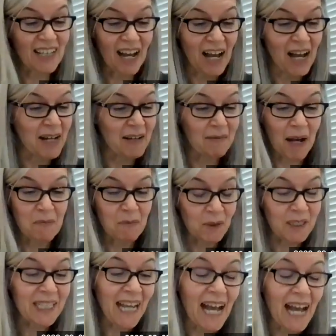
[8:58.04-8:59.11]
I'm
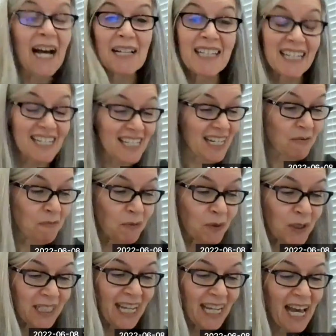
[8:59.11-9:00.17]
really happy. Like I said, I'm
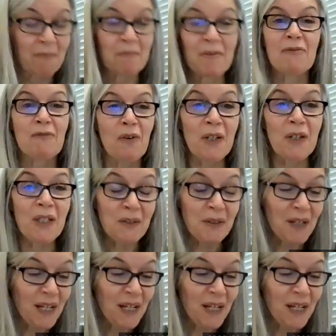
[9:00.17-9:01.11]
really happy for you.